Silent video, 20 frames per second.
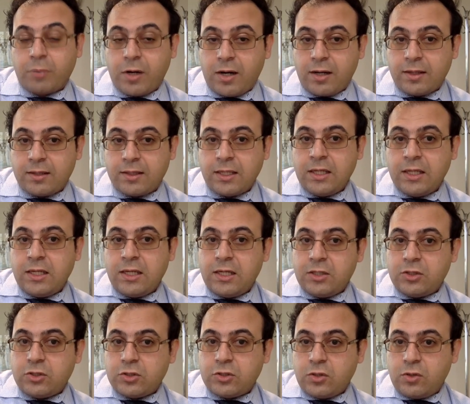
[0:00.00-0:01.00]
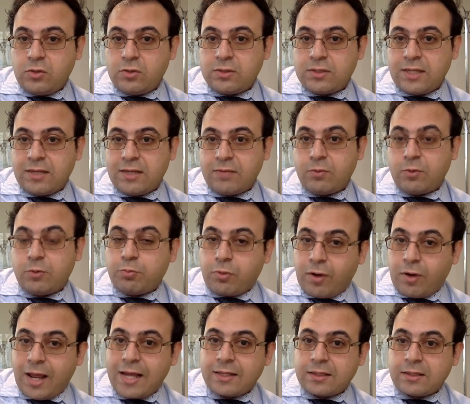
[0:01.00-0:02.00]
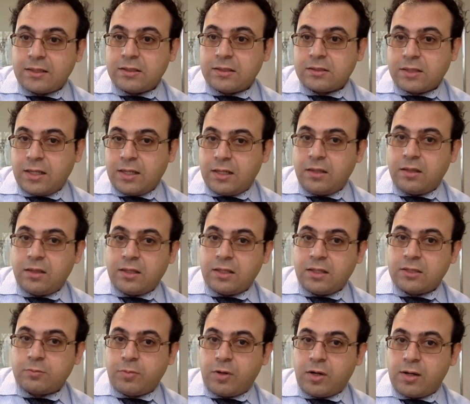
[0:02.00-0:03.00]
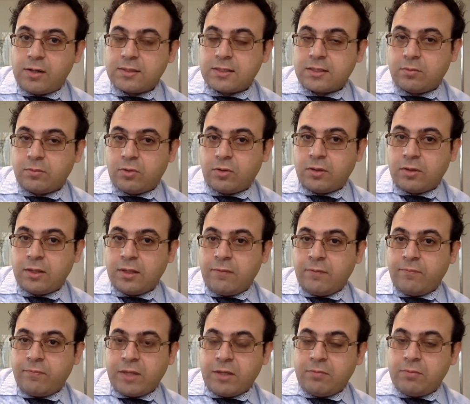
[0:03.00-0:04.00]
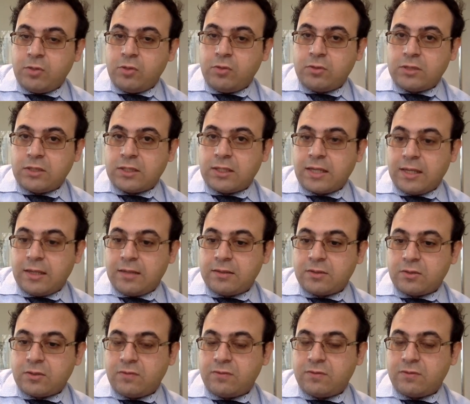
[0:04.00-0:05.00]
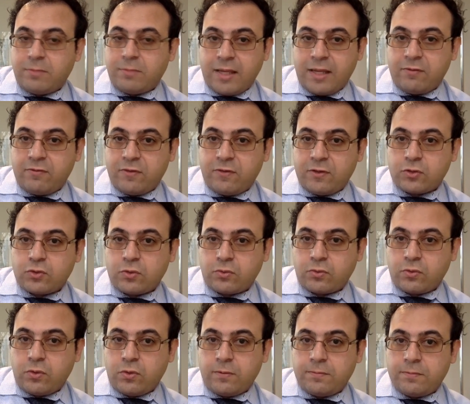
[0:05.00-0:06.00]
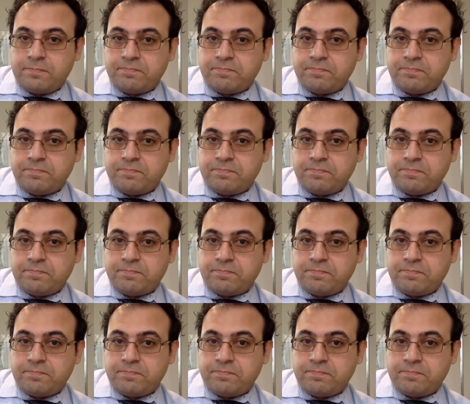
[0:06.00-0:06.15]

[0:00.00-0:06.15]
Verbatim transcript: But it shows that with practice, anything is possible and music can serve a beneficial role.